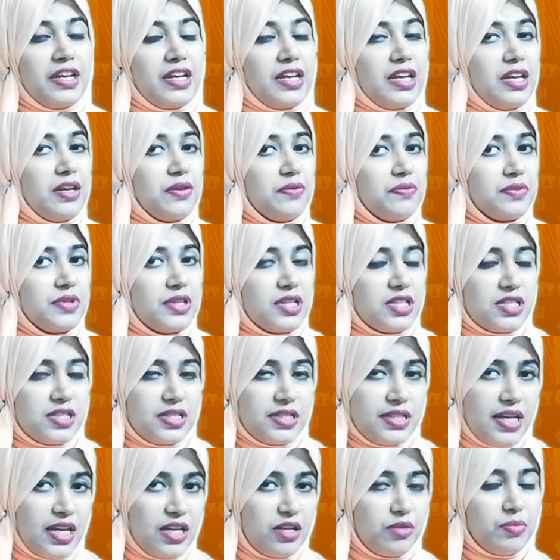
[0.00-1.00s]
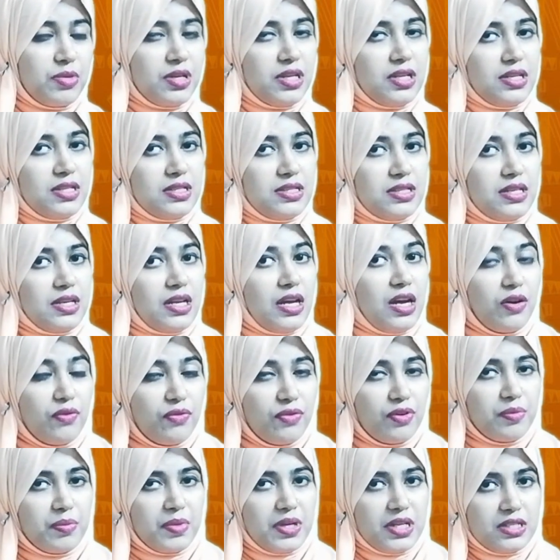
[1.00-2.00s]
If the statement is in
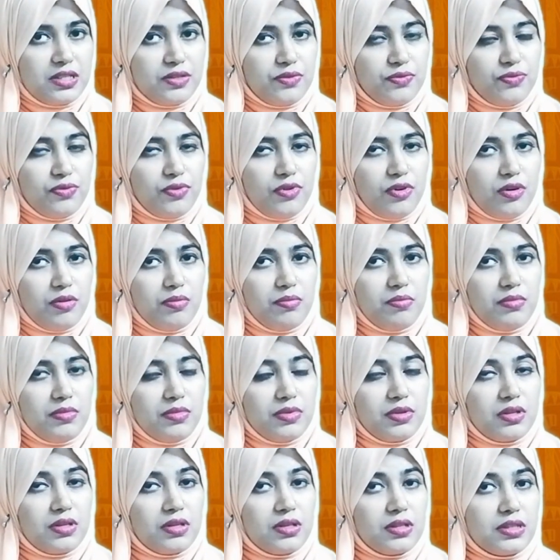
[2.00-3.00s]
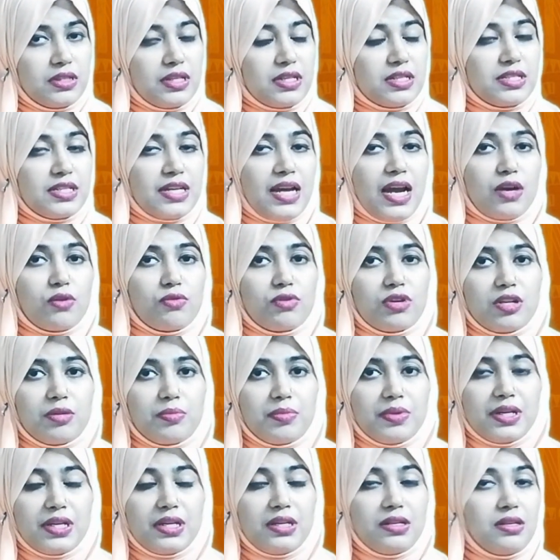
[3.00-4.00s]
affirmative form, the tag will
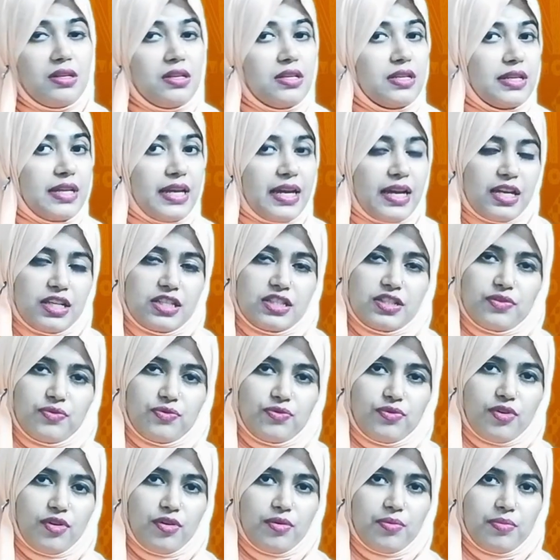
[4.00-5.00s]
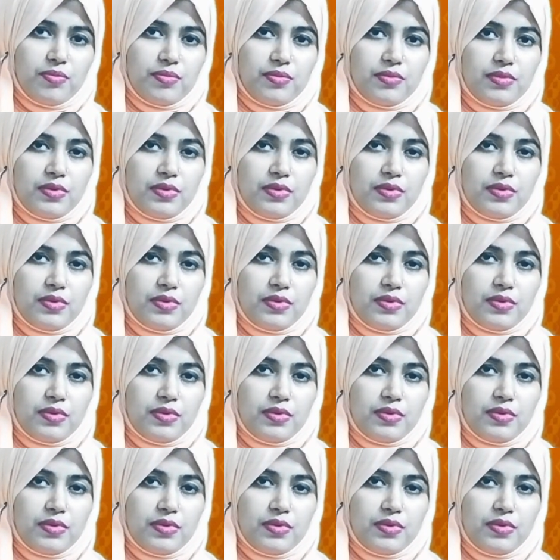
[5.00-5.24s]
be in negative form.